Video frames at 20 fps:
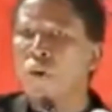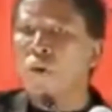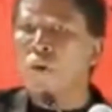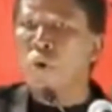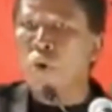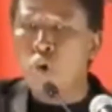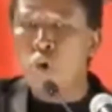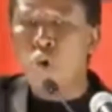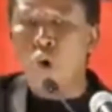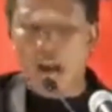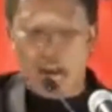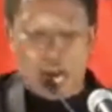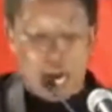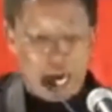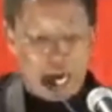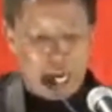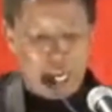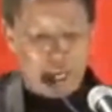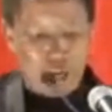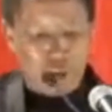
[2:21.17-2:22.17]
who
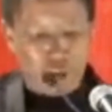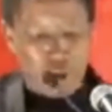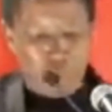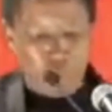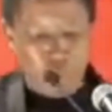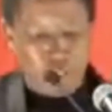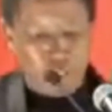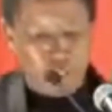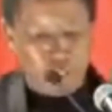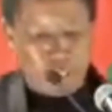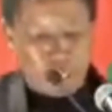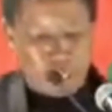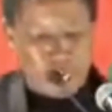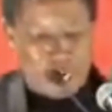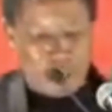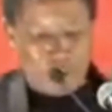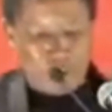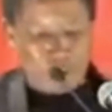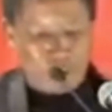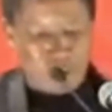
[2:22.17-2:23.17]
are committing
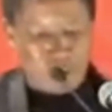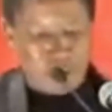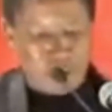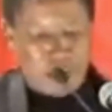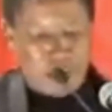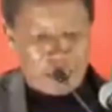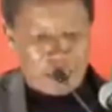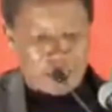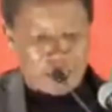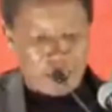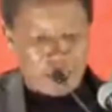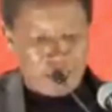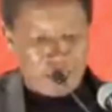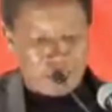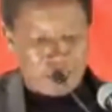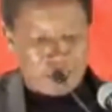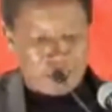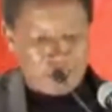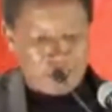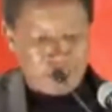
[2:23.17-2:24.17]
crimes
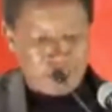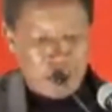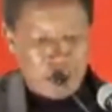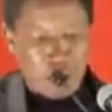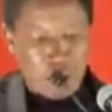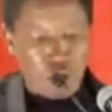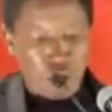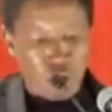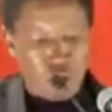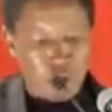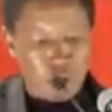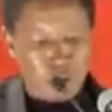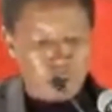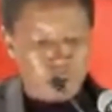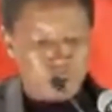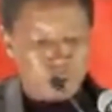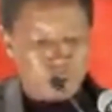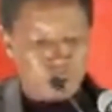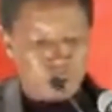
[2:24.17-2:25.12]
against our women.